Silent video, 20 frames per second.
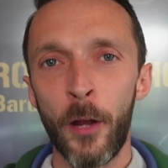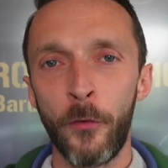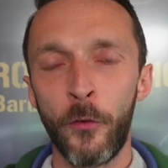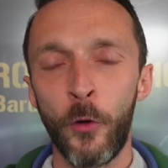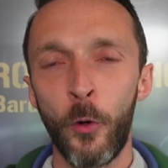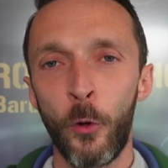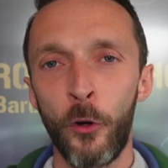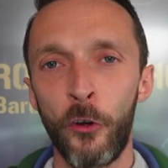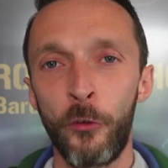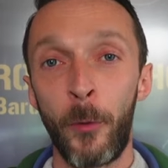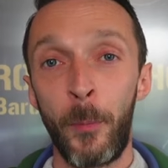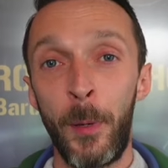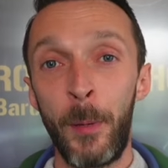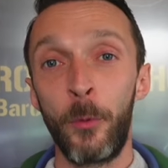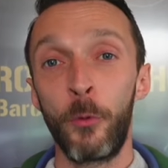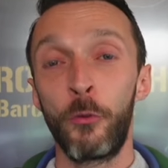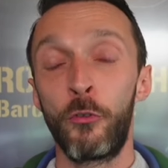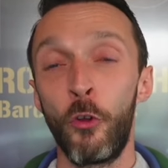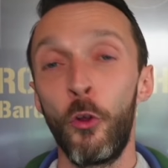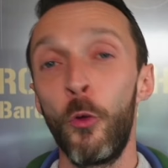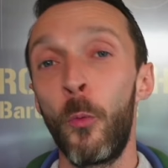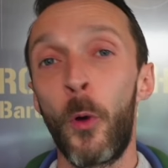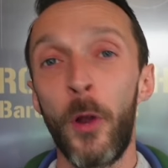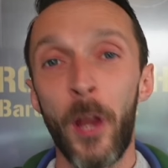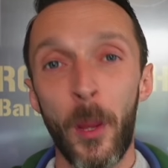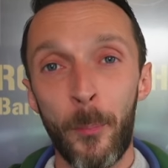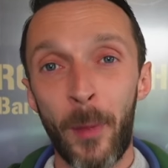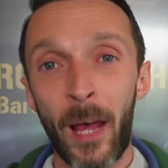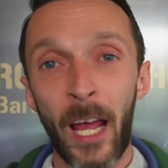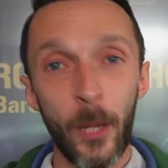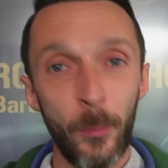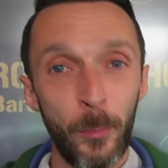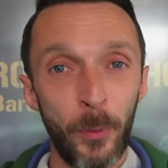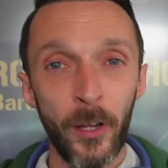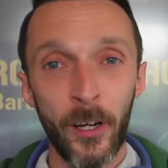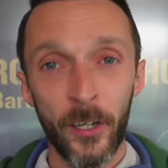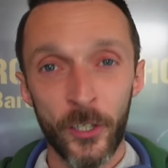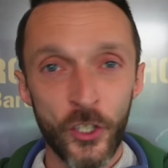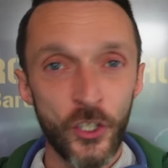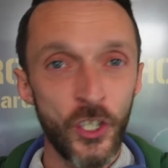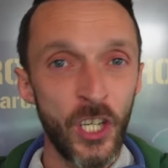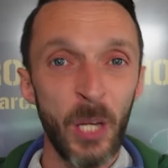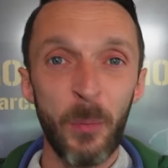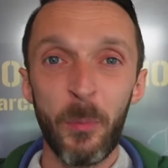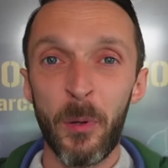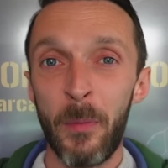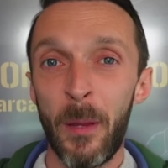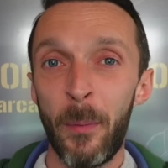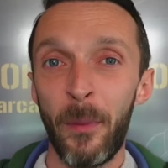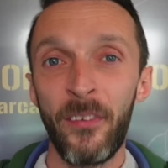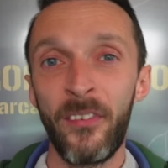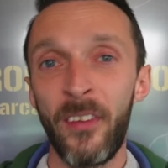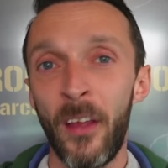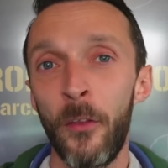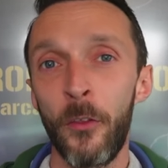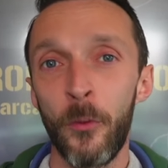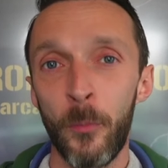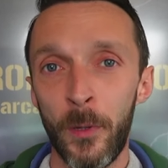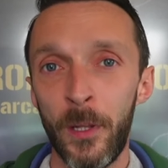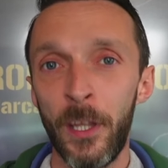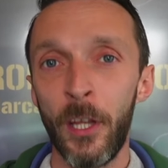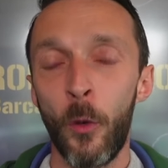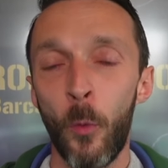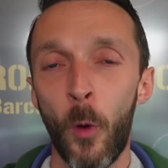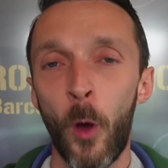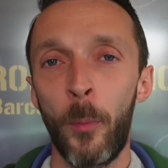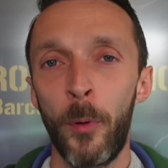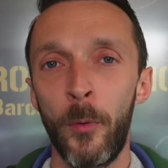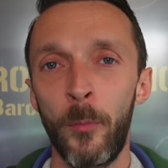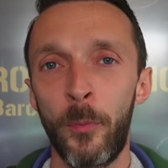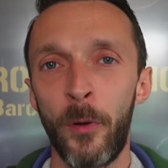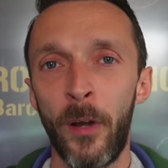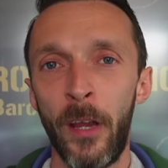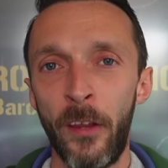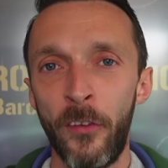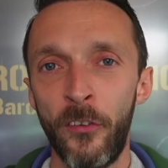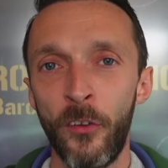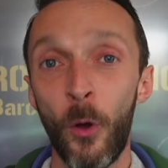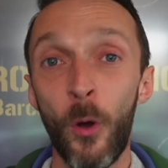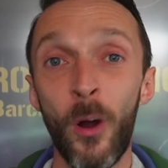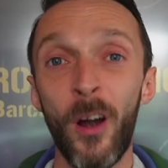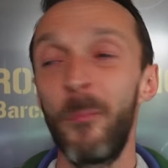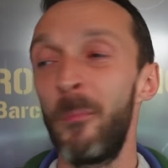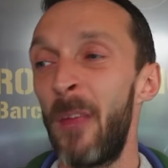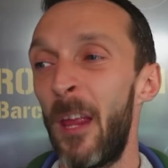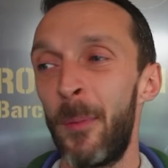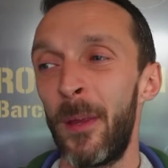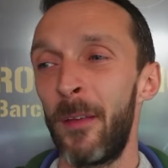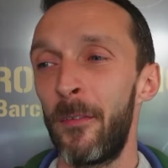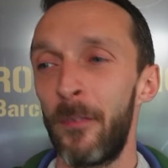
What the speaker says: of course, where people do want to buy players cheap and maybe sell them when they go up in price, or maybe